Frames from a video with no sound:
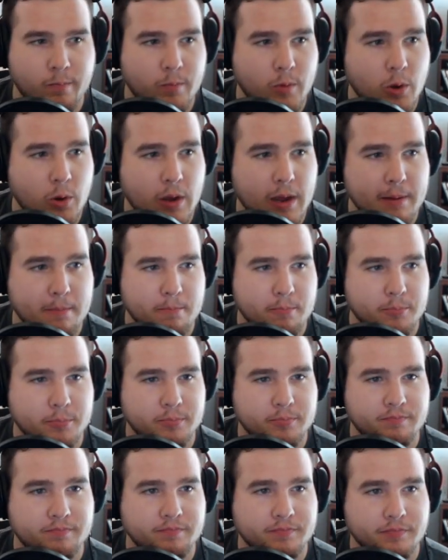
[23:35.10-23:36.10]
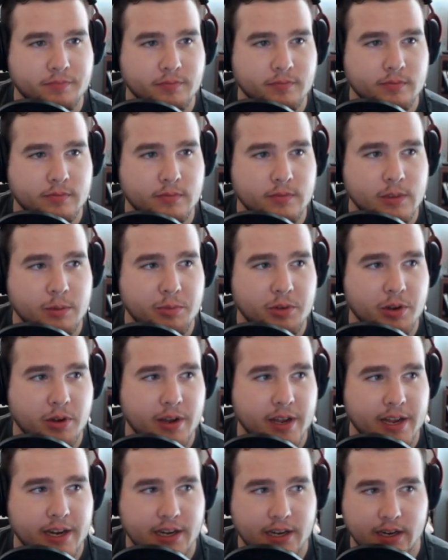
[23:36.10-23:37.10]
Okay. Let me go
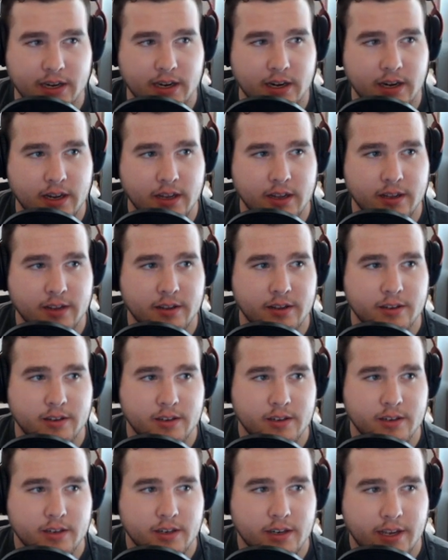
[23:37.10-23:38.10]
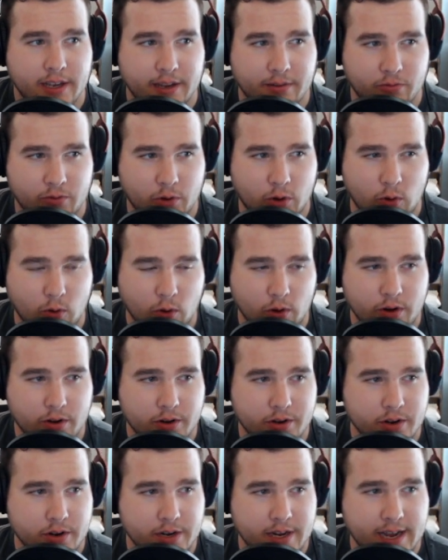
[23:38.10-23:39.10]
ahead and hit record
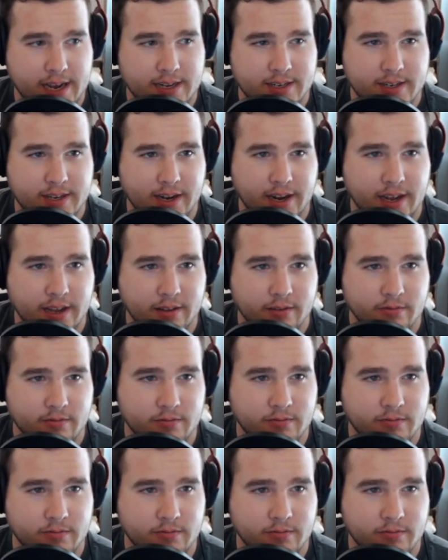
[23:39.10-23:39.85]
on Audacity.